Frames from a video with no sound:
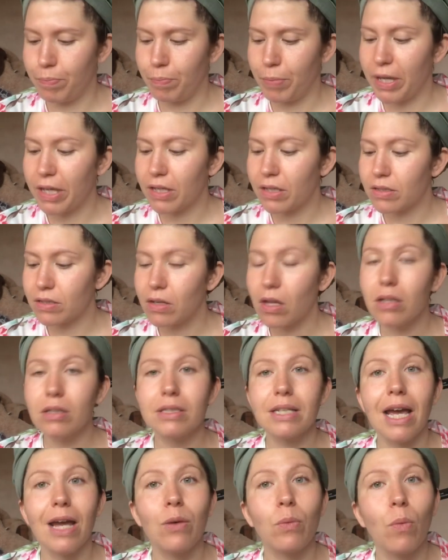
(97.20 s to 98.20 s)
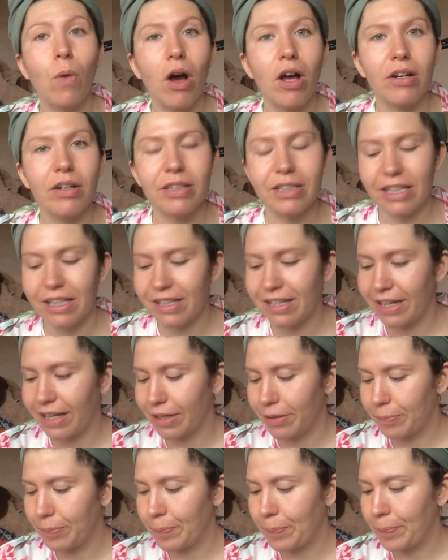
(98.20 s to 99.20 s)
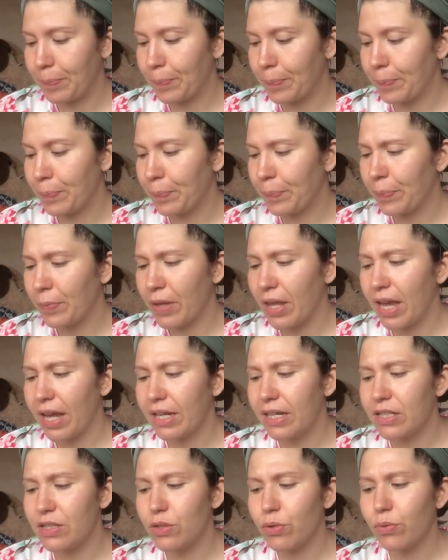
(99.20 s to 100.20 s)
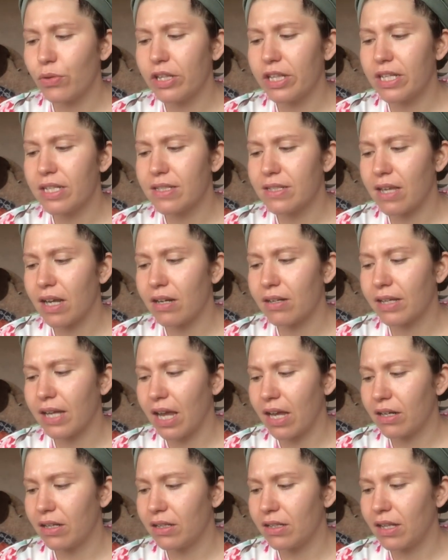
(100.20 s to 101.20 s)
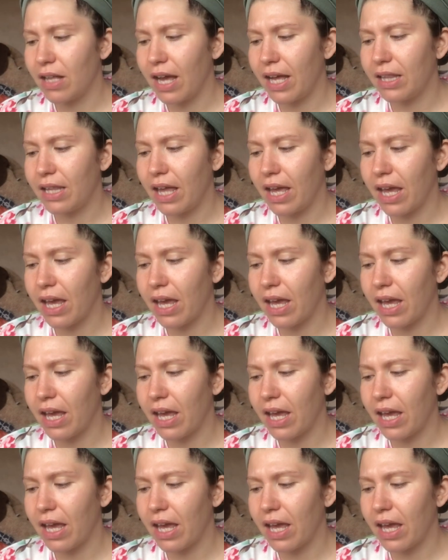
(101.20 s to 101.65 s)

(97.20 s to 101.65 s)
Pink salt and water lily. And it's a really subtle candle. I